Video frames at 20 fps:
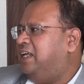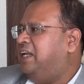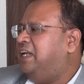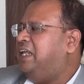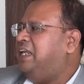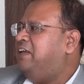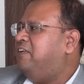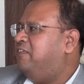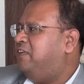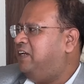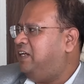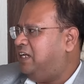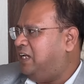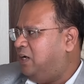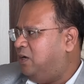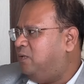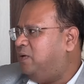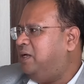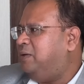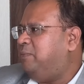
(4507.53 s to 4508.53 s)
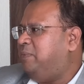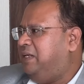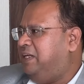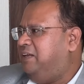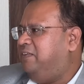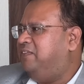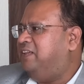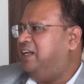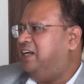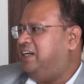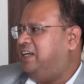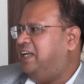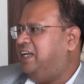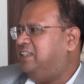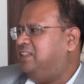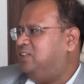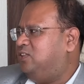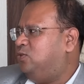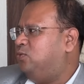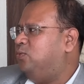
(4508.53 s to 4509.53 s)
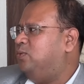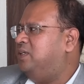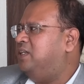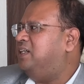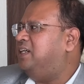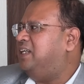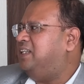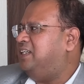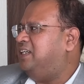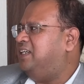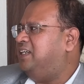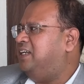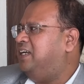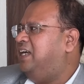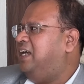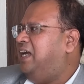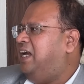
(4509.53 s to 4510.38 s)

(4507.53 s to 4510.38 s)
And even now, I believe that as a student, I think